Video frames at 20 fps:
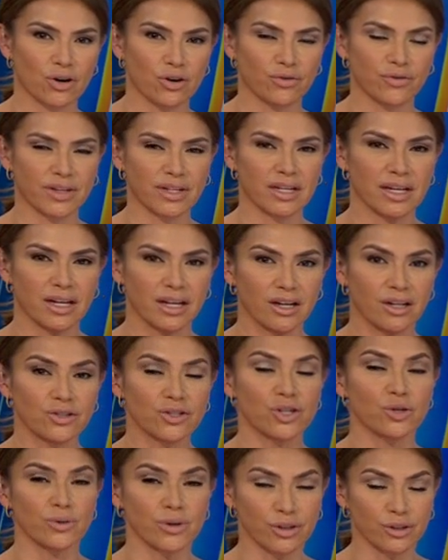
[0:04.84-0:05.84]
COVID
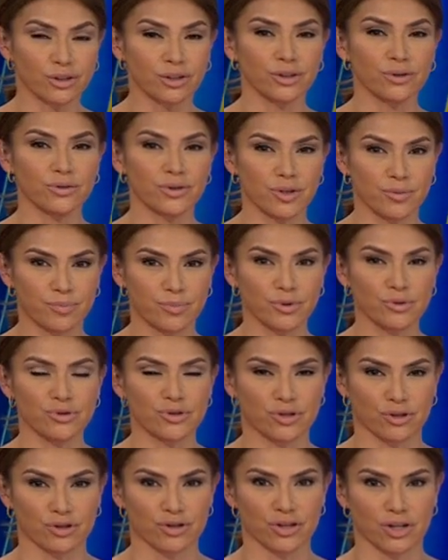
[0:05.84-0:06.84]
to include the
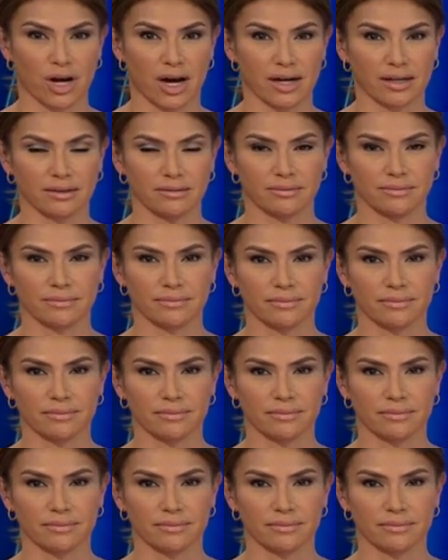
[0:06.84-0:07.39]
booster shot.